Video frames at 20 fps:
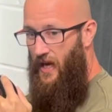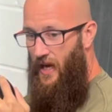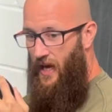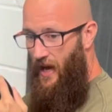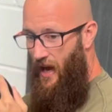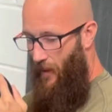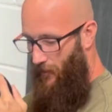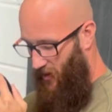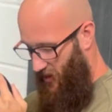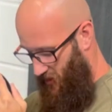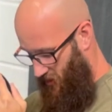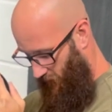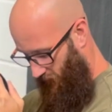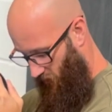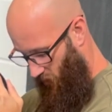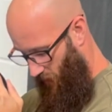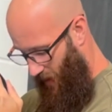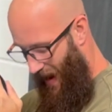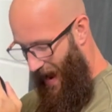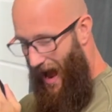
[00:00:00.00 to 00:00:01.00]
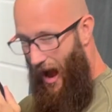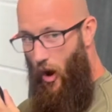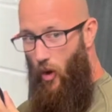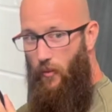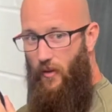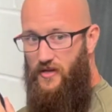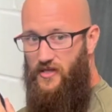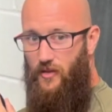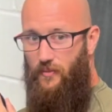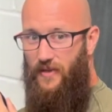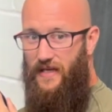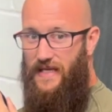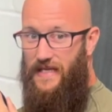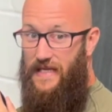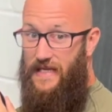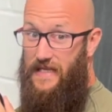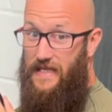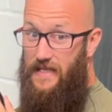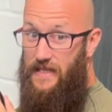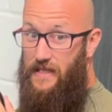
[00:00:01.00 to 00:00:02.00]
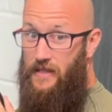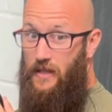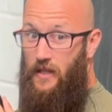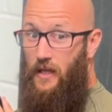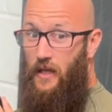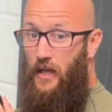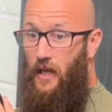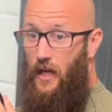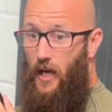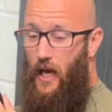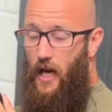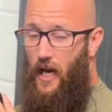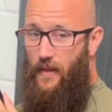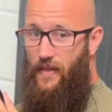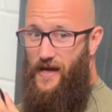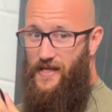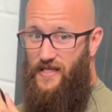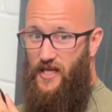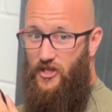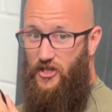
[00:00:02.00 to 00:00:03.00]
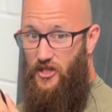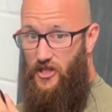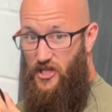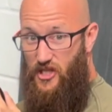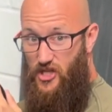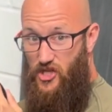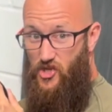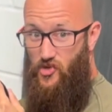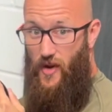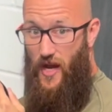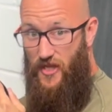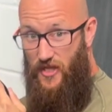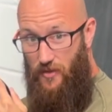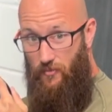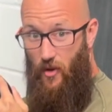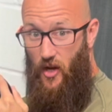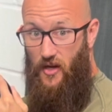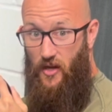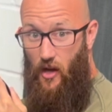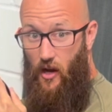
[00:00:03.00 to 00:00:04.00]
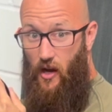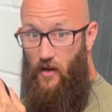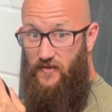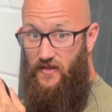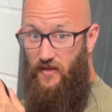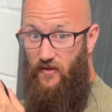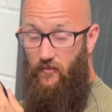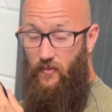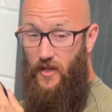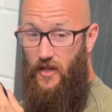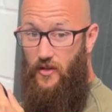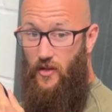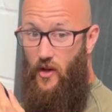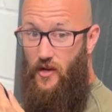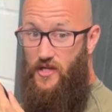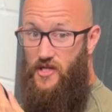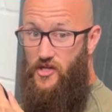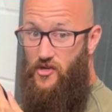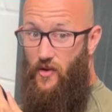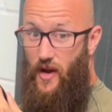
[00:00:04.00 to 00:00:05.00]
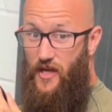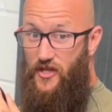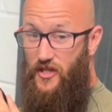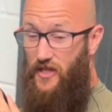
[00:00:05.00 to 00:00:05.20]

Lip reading: And because I've got my elbows on my knees, that's actually stretching my calves and giving me a nice stretch.